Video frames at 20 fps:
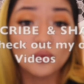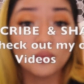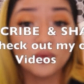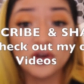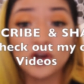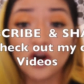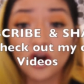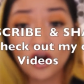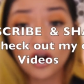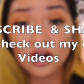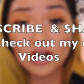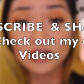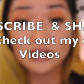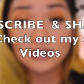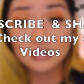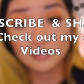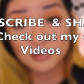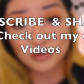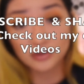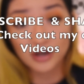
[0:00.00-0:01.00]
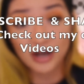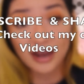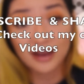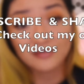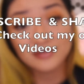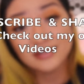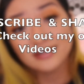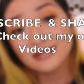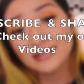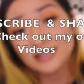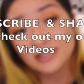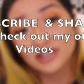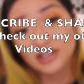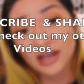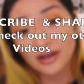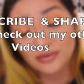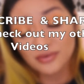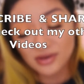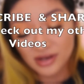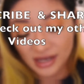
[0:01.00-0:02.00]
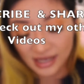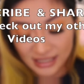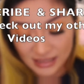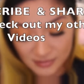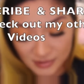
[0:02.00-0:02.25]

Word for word: we are subscribed to this channel, you guys,